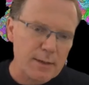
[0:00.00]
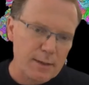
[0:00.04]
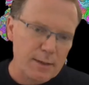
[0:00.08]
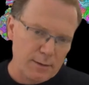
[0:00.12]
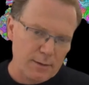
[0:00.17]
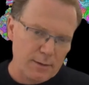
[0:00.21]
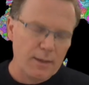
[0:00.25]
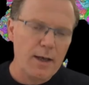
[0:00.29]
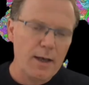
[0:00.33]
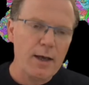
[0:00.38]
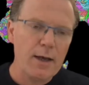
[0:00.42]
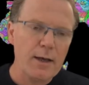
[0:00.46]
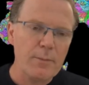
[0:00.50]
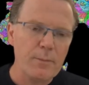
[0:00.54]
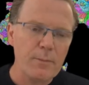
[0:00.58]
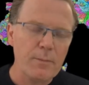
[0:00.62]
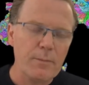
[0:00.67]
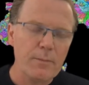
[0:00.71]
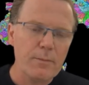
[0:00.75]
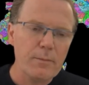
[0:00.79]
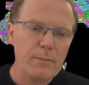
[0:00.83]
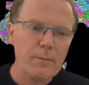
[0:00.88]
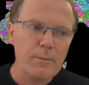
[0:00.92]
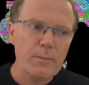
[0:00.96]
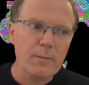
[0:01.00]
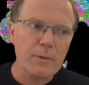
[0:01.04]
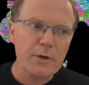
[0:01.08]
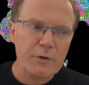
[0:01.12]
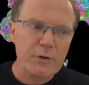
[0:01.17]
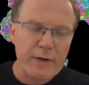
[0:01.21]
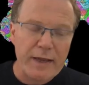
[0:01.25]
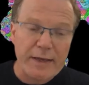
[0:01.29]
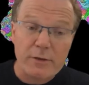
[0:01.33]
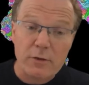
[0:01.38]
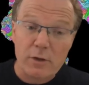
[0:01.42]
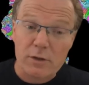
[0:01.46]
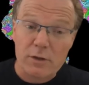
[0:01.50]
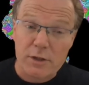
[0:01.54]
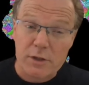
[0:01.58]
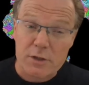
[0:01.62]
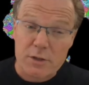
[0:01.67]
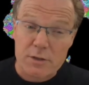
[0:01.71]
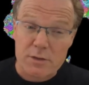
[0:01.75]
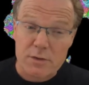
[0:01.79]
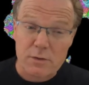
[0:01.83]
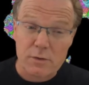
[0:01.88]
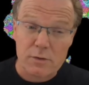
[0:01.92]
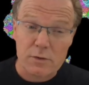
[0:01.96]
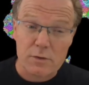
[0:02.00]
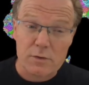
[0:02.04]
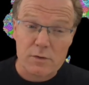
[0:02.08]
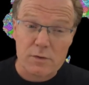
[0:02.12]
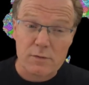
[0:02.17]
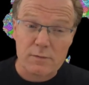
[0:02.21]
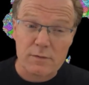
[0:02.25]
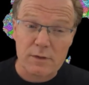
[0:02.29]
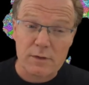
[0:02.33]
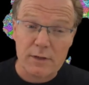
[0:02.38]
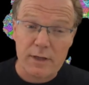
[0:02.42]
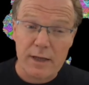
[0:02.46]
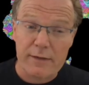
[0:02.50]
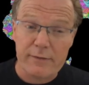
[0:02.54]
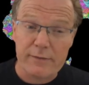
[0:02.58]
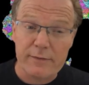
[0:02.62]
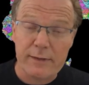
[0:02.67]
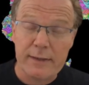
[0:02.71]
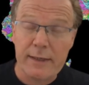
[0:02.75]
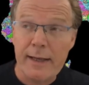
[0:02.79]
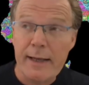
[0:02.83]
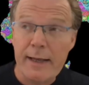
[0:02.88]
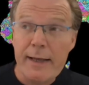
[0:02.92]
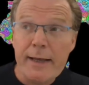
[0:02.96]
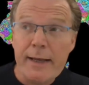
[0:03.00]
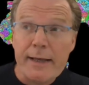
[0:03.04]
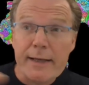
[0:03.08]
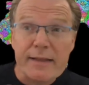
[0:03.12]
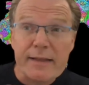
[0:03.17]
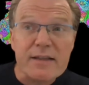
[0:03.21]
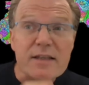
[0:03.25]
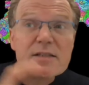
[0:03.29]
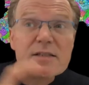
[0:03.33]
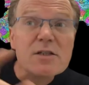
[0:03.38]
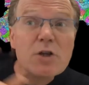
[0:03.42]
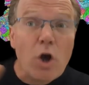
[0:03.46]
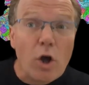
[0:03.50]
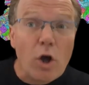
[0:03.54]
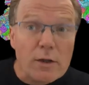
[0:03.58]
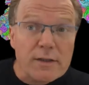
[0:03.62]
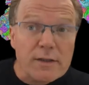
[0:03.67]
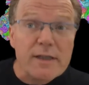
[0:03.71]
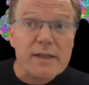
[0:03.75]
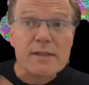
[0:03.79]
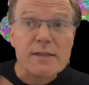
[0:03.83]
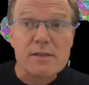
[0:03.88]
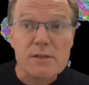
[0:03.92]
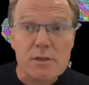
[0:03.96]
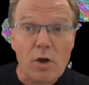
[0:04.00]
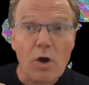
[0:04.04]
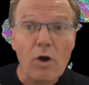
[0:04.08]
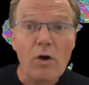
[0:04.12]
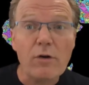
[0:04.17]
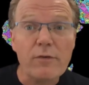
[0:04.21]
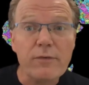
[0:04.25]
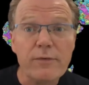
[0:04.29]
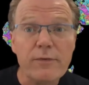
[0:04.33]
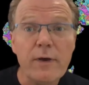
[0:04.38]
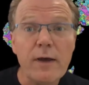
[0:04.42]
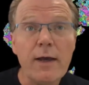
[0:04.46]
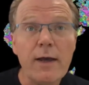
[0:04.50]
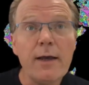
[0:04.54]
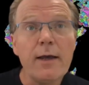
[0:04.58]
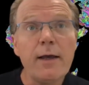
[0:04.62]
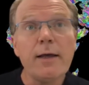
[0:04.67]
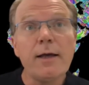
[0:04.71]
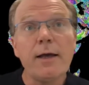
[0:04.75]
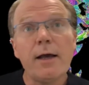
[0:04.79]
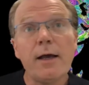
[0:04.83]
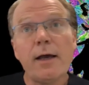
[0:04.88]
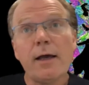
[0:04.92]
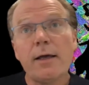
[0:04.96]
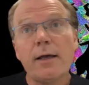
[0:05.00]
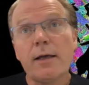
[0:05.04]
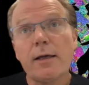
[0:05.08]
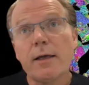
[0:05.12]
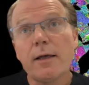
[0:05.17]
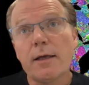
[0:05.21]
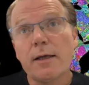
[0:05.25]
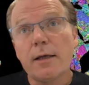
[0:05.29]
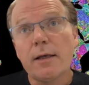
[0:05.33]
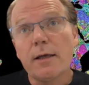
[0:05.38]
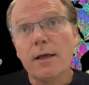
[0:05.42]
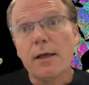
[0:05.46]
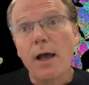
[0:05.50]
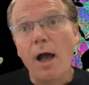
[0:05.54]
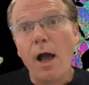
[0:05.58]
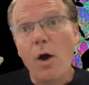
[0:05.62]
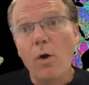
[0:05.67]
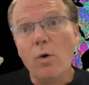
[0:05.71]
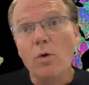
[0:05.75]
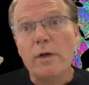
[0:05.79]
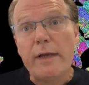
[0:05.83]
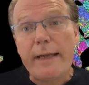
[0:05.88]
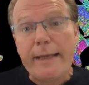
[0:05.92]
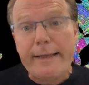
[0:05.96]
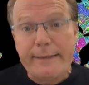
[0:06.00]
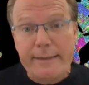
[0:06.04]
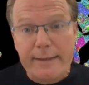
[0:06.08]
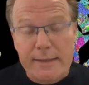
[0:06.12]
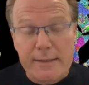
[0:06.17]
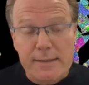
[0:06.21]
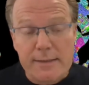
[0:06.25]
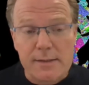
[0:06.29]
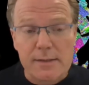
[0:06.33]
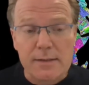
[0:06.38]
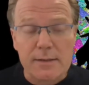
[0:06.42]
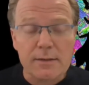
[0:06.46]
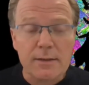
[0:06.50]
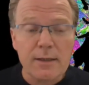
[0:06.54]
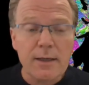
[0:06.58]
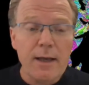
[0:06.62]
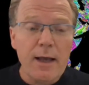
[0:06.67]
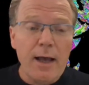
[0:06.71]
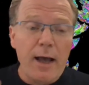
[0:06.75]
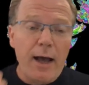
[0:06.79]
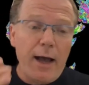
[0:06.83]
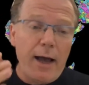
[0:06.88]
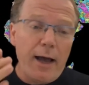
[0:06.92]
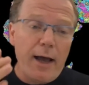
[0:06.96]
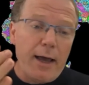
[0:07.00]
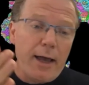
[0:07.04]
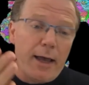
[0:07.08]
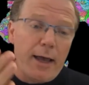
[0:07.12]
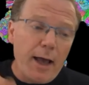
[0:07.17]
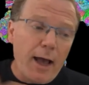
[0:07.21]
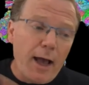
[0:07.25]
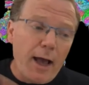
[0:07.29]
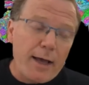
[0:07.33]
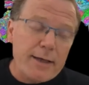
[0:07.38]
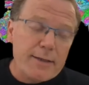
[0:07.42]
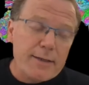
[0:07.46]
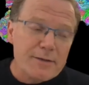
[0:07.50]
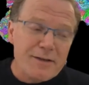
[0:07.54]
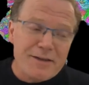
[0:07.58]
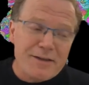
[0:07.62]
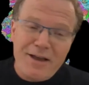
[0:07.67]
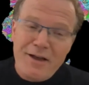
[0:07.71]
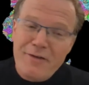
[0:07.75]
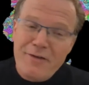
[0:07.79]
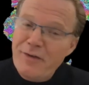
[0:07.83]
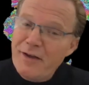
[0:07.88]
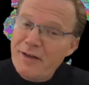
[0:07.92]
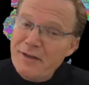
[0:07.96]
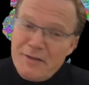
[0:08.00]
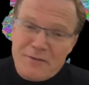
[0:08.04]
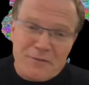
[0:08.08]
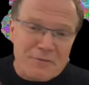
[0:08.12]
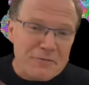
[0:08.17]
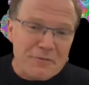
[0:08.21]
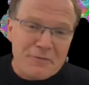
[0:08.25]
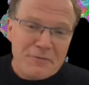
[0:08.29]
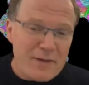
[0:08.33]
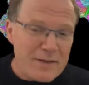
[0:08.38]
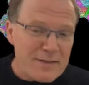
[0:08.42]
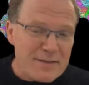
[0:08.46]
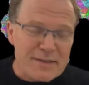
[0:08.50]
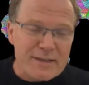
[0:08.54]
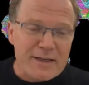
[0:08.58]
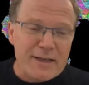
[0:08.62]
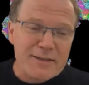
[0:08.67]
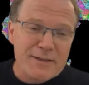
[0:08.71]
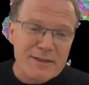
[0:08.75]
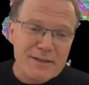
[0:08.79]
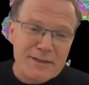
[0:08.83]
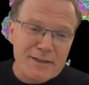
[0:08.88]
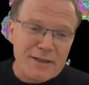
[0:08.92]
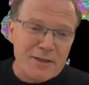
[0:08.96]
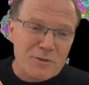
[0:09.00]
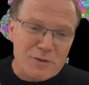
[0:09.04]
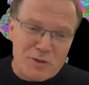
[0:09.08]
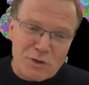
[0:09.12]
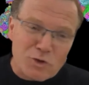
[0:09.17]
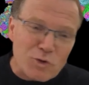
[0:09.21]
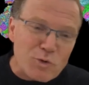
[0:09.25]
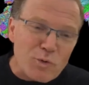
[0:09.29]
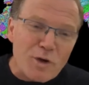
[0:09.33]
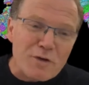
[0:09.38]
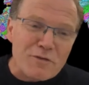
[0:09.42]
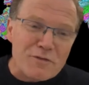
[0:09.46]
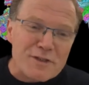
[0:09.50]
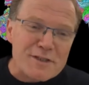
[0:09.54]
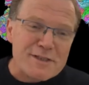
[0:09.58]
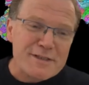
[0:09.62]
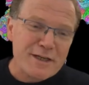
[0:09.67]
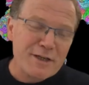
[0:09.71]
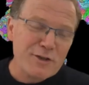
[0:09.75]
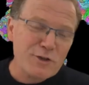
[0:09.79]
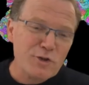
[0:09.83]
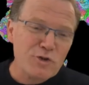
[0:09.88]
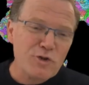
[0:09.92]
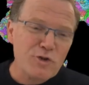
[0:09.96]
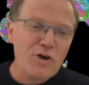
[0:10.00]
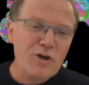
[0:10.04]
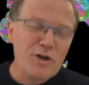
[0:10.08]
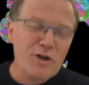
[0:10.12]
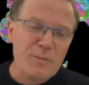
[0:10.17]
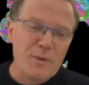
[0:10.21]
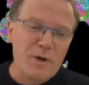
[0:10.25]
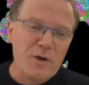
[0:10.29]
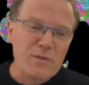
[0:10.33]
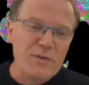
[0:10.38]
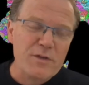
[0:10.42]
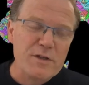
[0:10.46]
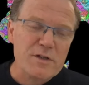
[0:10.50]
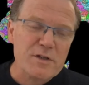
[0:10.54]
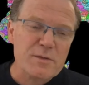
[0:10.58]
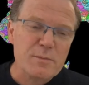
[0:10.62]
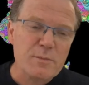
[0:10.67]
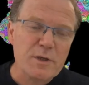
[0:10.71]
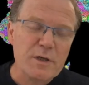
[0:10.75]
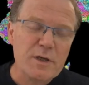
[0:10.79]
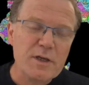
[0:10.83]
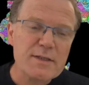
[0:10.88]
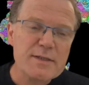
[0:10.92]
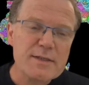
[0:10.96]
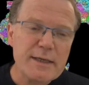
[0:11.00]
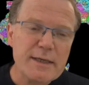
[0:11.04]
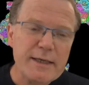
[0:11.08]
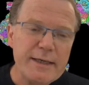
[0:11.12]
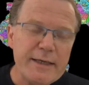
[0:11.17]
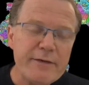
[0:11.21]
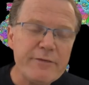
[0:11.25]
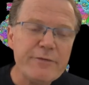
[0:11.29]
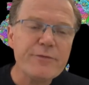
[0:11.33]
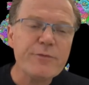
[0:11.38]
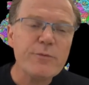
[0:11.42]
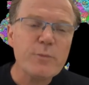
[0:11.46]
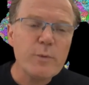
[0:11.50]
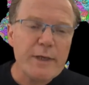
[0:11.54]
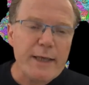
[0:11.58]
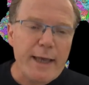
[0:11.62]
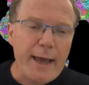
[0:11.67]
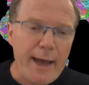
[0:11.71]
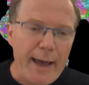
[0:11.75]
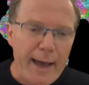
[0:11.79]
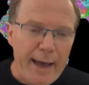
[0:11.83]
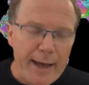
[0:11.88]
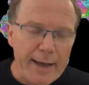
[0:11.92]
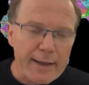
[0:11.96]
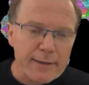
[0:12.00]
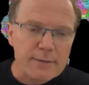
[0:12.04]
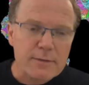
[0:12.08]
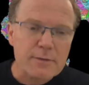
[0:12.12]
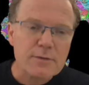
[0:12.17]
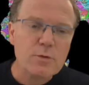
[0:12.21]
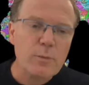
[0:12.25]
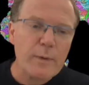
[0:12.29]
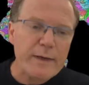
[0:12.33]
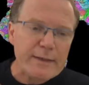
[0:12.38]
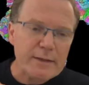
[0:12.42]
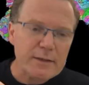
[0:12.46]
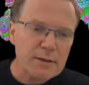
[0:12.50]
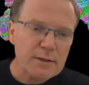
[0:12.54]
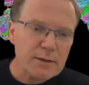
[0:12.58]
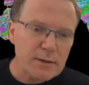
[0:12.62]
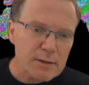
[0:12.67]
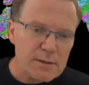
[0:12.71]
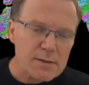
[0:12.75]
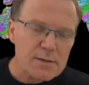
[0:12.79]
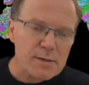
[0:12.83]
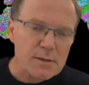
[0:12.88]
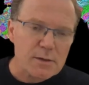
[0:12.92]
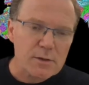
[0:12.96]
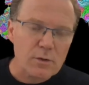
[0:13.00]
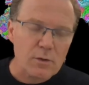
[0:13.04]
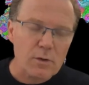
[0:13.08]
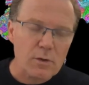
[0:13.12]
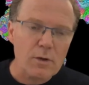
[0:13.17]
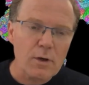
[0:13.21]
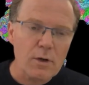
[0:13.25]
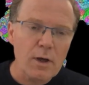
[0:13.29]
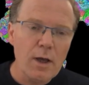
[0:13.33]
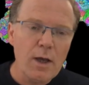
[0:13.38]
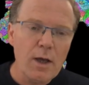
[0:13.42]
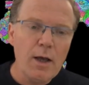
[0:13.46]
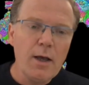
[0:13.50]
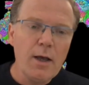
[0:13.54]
that create conditions conducive to life? And in this context of how late is it? I find it fascinating that the two of us get to talk about this, because if we had 20 years ago